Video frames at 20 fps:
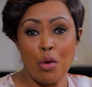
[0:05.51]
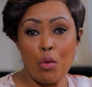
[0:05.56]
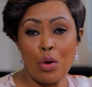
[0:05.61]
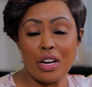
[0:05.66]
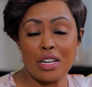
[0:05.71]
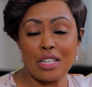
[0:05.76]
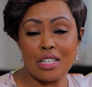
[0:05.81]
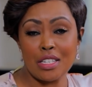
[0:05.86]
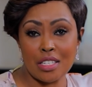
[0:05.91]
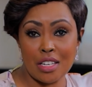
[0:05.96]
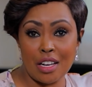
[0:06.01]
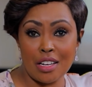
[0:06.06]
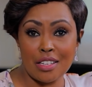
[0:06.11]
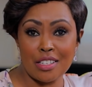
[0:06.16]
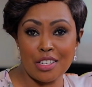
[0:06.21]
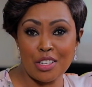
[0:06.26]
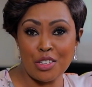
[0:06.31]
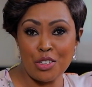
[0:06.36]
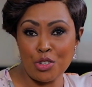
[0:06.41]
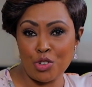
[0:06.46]
We're
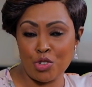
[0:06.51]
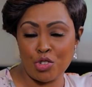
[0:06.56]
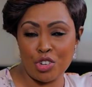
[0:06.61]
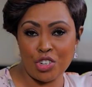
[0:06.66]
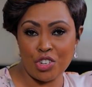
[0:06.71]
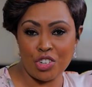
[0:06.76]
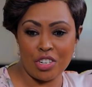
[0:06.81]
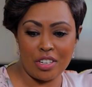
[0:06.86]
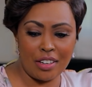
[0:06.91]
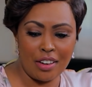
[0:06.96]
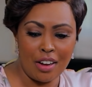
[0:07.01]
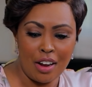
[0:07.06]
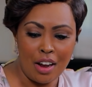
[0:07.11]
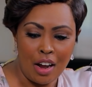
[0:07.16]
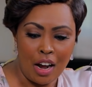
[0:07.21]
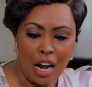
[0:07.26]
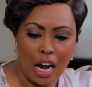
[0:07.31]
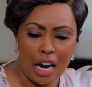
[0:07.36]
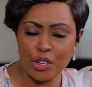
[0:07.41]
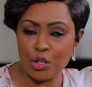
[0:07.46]
discussing nutrition.
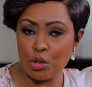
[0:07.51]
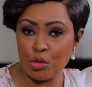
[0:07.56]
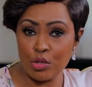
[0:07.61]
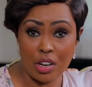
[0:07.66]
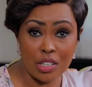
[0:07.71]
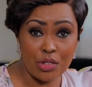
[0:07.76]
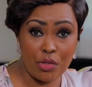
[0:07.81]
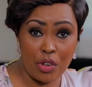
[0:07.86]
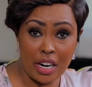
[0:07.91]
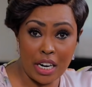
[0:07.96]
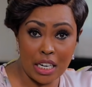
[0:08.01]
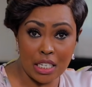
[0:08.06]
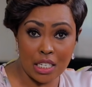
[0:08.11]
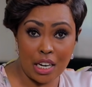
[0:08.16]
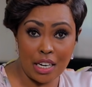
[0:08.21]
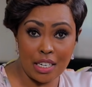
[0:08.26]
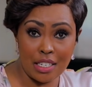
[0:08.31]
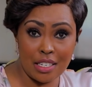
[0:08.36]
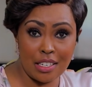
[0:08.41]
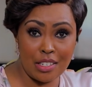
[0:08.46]
I told you I was very
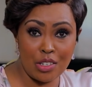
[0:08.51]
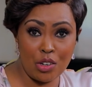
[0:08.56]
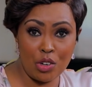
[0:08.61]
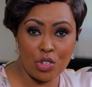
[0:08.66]
excited,